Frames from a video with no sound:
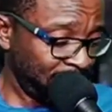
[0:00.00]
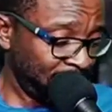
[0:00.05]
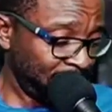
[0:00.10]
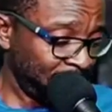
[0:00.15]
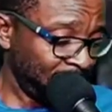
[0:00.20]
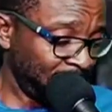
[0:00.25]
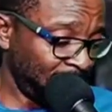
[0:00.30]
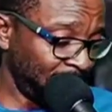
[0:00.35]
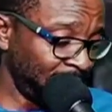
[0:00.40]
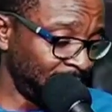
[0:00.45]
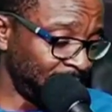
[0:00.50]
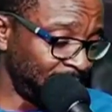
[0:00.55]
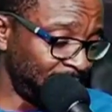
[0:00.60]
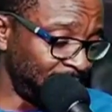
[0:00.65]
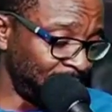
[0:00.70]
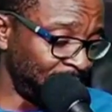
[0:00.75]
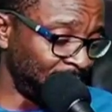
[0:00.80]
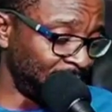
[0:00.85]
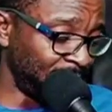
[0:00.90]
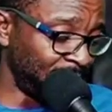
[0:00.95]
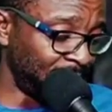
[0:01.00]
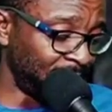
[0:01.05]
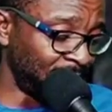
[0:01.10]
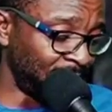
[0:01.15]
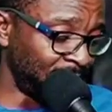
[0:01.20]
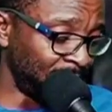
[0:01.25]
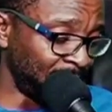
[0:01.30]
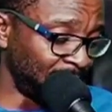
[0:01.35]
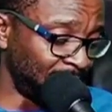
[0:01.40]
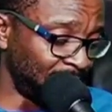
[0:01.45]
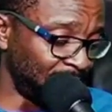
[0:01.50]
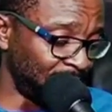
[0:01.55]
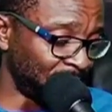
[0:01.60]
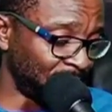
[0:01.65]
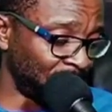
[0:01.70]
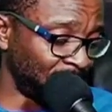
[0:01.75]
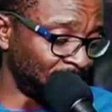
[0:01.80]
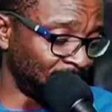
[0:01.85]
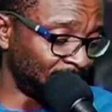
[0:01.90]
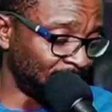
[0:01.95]
At least they visited him and they
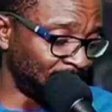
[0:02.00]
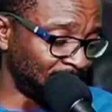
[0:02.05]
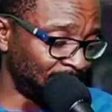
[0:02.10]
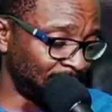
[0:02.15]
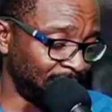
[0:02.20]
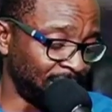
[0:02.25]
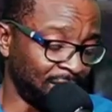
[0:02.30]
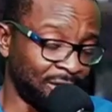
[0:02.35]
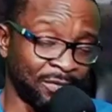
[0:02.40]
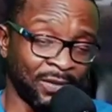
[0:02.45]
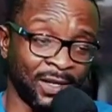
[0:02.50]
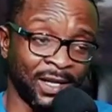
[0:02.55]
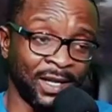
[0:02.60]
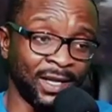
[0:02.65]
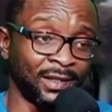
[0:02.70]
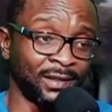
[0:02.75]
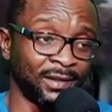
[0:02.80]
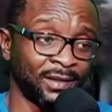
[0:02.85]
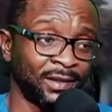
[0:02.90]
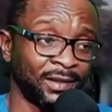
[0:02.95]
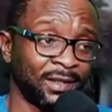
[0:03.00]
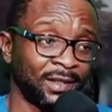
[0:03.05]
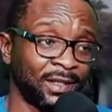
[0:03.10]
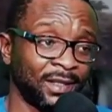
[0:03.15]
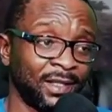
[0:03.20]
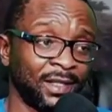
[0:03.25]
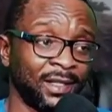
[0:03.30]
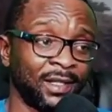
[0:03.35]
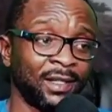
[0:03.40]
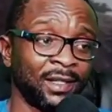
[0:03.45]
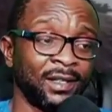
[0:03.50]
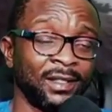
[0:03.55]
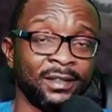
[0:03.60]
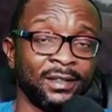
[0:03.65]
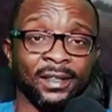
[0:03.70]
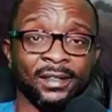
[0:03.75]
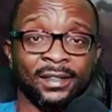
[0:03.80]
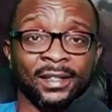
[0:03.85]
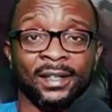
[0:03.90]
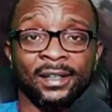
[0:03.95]
told us he's fine.
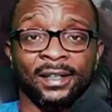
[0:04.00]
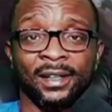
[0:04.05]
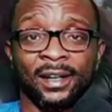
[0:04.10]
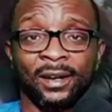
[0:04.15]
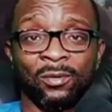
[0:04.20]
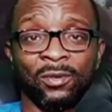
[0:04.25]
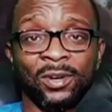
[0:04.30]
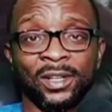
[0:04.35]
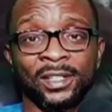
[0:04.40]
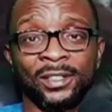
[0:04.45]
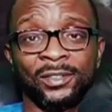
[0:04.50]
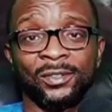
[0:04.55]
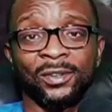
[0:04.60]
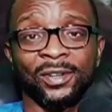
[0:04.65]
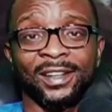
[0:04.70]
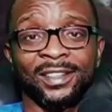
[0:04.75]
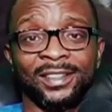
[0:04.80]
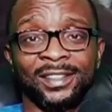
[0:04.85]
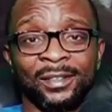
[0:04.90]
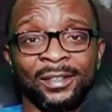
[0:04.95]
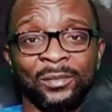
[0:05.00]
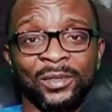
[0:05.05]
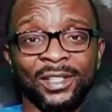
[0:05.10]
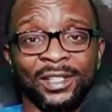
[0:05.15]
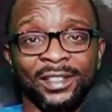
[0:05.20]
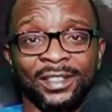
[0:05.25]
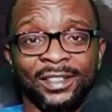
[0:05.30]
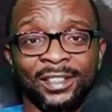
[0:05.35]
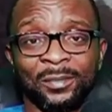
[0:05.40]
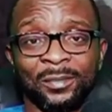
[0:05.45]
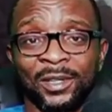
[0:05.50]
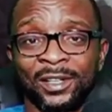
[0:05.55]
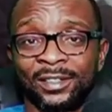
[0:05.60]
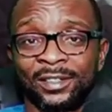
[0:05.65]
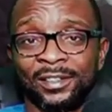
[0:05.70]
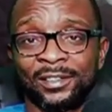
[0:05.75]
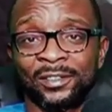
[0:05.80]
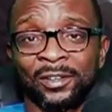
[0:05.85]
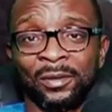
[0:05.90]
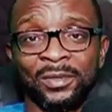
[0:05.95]
They said they are working to get him released because
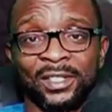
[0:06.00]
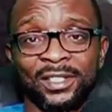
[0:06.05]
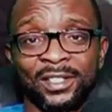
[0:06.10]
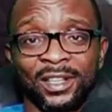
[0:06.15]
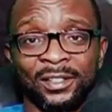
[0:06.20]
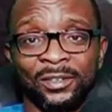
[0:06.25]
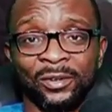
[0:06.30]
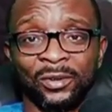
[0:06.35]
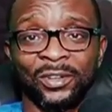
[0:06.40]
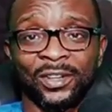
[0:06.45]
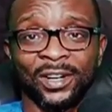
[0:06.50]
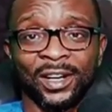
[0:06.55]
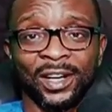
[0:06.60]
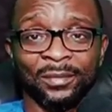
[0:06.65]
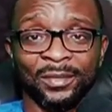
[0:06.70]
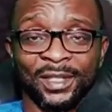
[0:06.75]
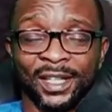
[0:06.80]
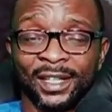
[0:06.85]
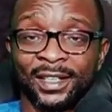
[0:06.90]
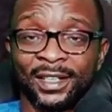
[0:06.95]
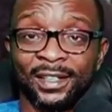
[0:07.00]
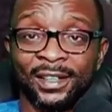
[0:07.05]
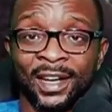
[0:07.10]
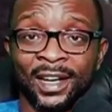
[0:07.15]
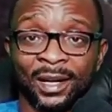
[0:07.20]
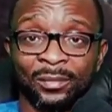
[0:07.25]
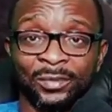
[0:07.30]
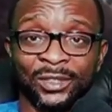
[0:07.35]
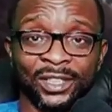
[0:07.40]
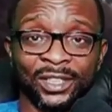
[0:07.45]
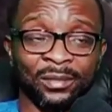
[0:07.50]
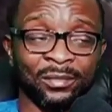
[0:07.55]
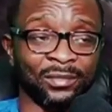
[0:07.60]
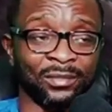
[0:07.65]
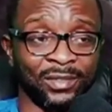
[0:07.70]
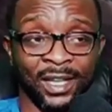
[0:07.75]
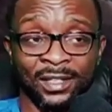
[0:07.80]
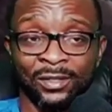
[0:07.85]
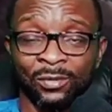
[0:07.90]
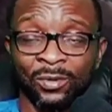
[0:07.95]
he's committed no crime. They kidnapped him.
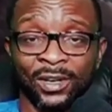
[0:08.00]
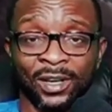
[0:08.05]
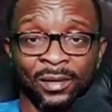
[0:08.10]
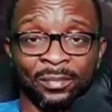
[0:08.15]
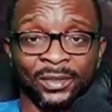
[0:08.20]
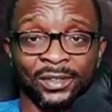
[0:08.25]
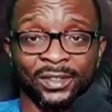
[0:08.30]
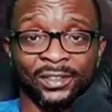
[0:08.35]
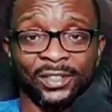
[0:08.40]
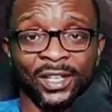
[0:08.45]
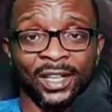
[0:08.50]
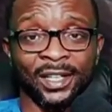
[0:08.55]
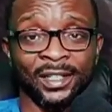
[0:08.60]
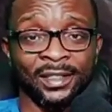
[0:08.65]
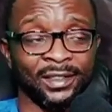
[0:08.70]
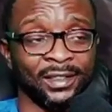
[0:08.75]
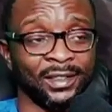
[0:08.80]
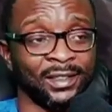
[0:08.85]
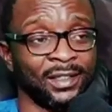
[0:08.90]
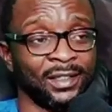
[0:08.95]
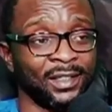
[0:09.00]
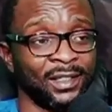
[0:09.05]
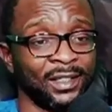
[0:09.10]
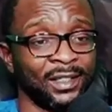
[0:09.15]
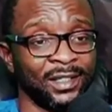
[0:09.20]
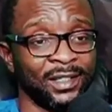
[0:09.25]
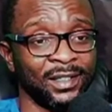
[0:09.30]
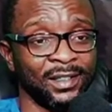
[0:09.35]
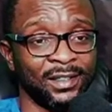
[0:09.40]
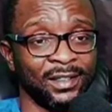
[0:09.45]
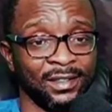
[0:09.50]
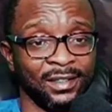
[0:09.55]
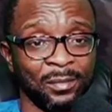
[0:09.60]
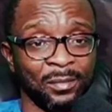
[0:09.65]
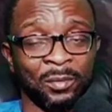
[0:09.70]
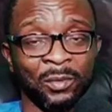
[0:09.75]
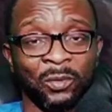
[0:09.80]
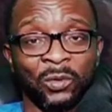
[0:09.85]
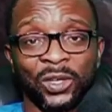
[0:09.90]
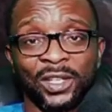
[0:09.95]
That's what happened, right? The
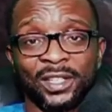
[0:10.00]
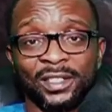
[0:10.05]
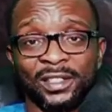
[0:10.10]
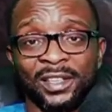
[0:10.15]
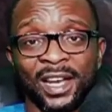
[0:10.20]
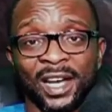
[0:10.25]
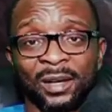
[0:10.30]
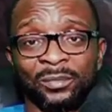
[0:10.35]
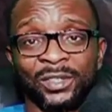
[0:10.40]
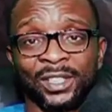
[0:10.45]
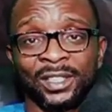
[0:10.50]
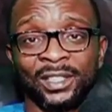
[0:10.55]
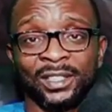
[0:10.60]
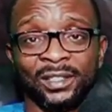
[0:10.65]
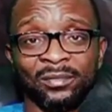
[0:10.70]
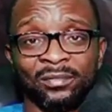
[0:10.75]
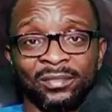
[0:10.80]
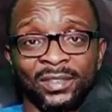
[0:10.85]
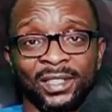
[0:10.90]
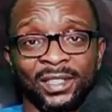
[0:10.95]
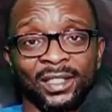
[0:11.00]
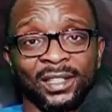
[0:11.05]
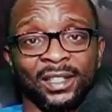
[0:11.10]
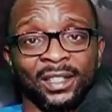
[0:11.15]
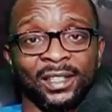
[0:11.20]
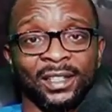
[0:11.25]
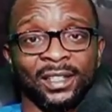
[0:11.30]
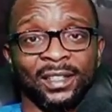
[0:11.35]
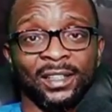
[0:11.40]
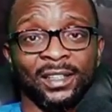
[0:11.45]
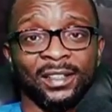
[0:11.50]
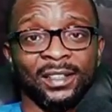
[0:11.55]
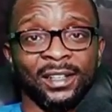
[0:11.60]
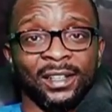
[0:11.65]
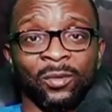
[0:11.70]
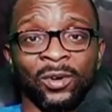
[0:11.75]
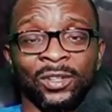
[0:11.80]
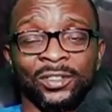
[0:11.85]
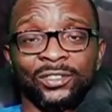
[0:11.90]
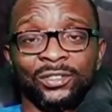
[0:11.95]
people who kidnapped him, they
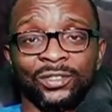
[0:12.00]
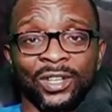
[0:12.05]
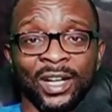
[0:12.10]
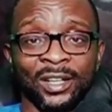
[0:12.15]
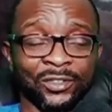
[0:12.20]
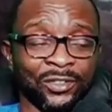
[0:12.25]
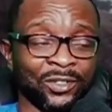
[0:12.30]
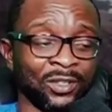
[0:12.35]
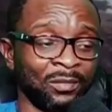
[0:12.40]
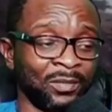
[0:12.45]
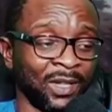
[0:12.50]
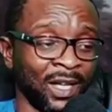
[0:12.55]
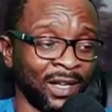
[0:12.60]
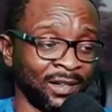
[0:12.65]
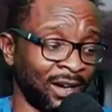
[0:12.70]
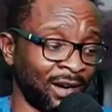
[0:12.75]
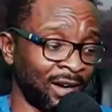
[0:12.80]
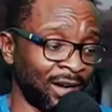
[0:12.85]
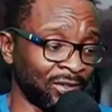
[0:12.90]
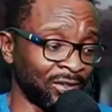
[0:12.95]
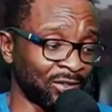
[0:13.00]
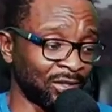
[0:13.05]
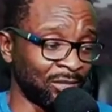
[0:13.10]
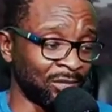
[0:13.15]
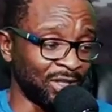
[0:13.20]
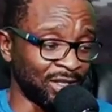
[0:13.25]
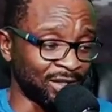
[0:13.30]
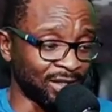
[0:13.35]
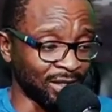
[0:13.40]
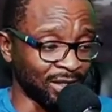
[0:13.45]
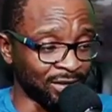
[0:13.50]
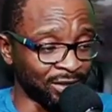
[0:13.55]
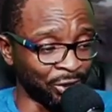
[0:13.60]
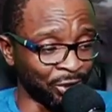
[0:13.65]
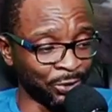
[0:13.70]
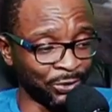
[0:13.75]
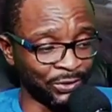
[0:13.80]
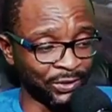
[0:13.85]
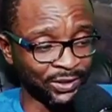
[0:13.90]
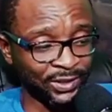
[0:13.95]
want ransom, and that ransom is that he
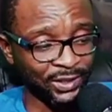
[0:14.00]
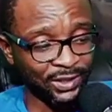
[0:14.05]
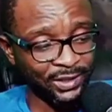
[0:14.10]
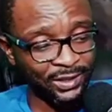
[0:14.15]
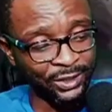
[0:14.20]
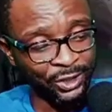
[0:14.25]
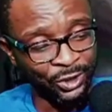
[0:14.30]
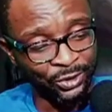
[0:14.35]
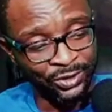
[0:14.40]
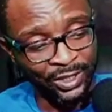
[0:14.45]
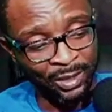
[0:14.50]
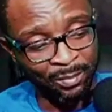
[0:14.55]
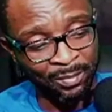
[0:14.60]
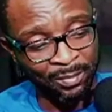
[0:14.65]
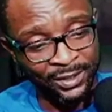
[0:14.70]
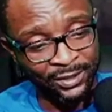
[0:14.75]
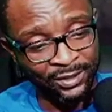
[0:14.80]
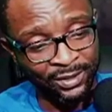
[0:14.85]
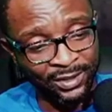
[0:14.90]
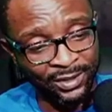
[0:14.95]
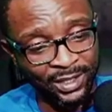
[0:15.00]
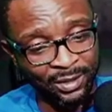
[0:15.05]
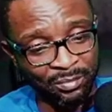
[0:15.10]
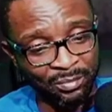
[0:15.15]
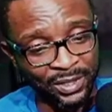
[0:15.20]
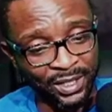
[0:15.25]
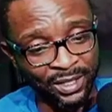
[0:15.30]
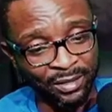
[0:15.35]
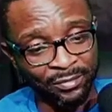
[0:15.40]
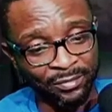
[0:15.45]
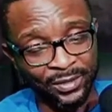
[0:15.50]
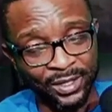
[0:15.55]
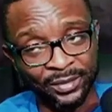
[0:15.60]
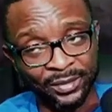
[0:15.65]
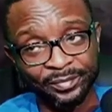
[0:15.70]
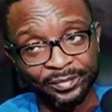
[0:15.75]
should abandon the Biafra.